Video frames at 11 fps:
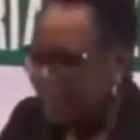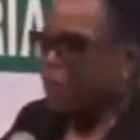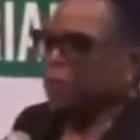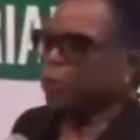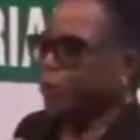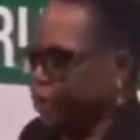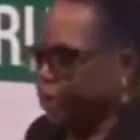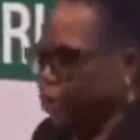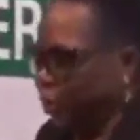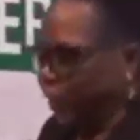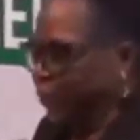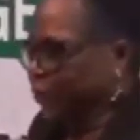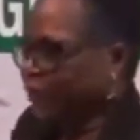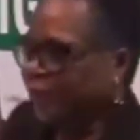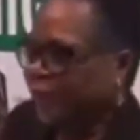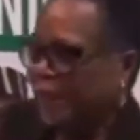My name is
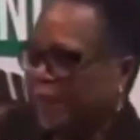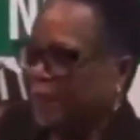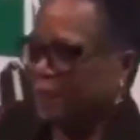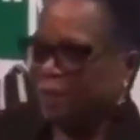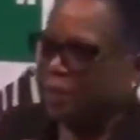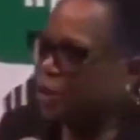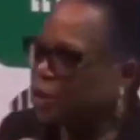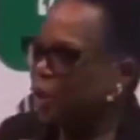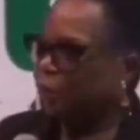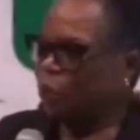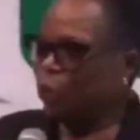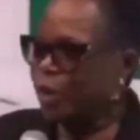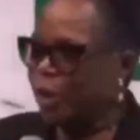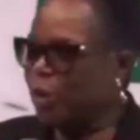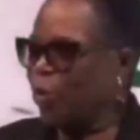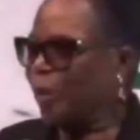N0T, and it's not the
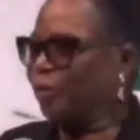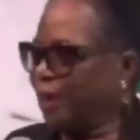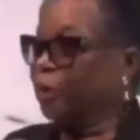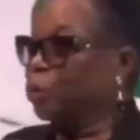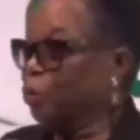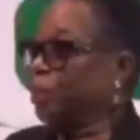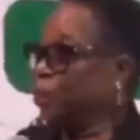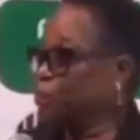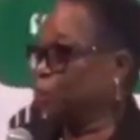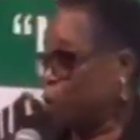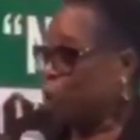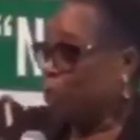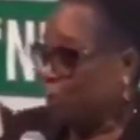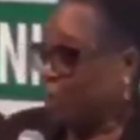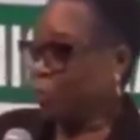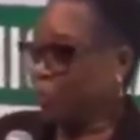N0T that you think you
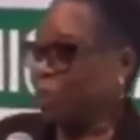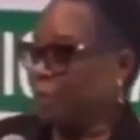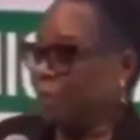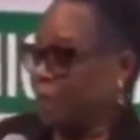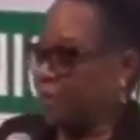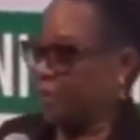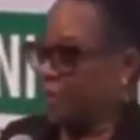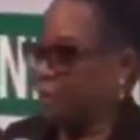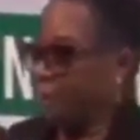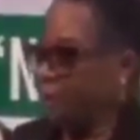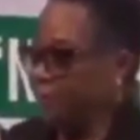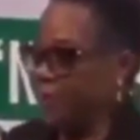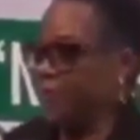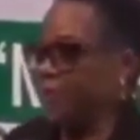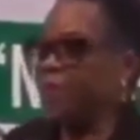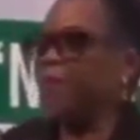know, that you read about in the
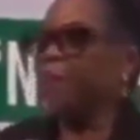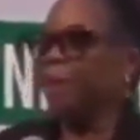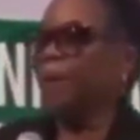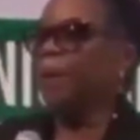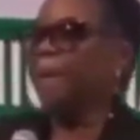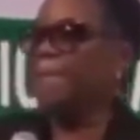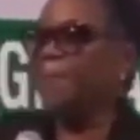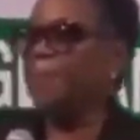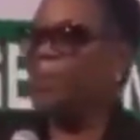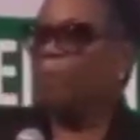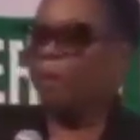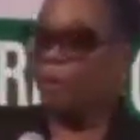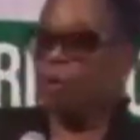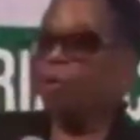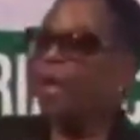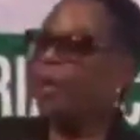papers, but
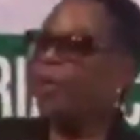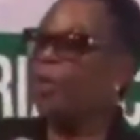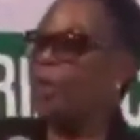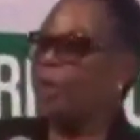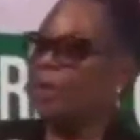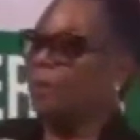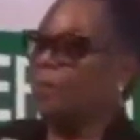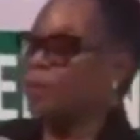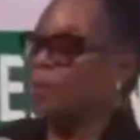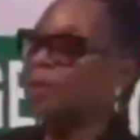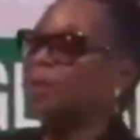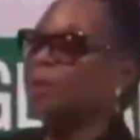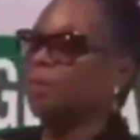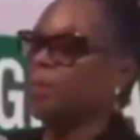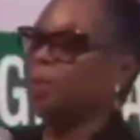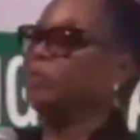the N0T that
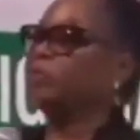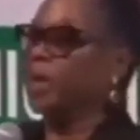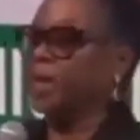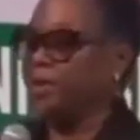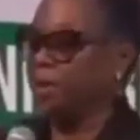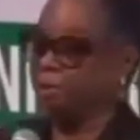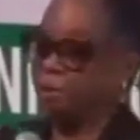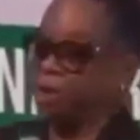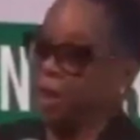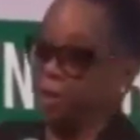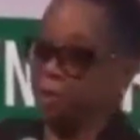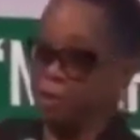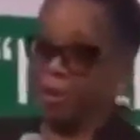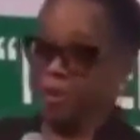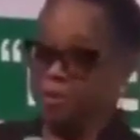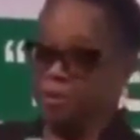was born and raised in Port
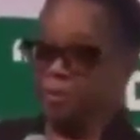Harcourt.